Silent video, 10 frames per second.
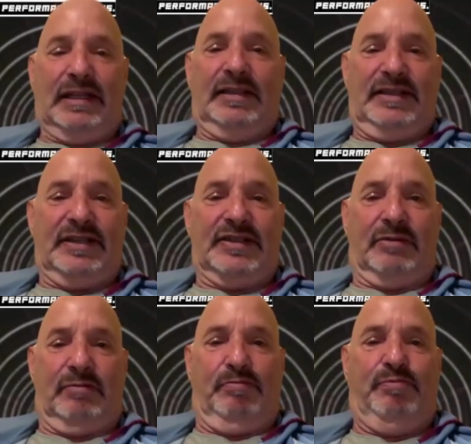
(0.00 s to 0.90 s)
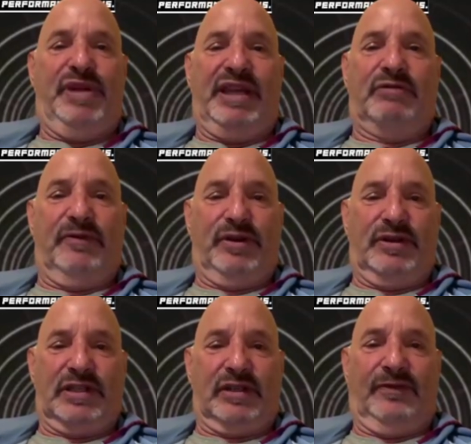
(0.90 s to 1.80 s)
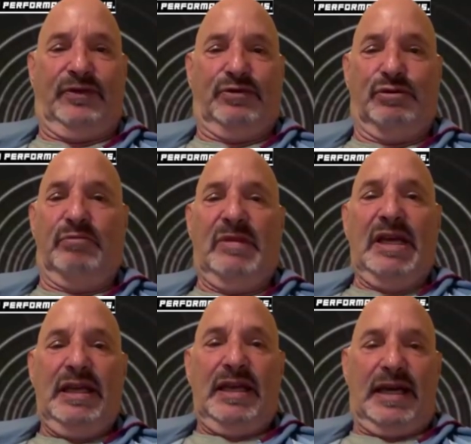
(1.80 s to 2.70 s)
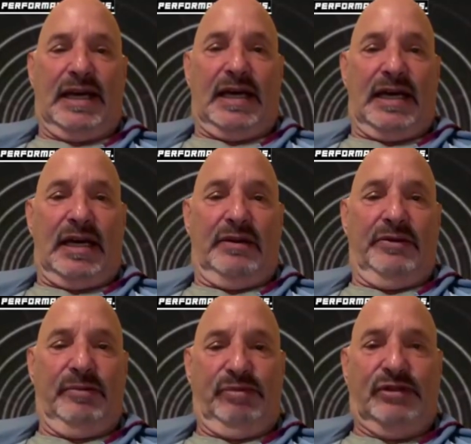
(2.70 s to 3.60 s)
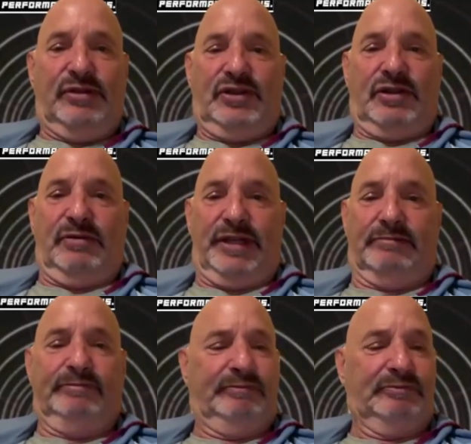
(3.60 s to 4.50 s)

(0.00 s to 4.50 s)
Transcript: unless there's a big reversal of form, the Blues to win.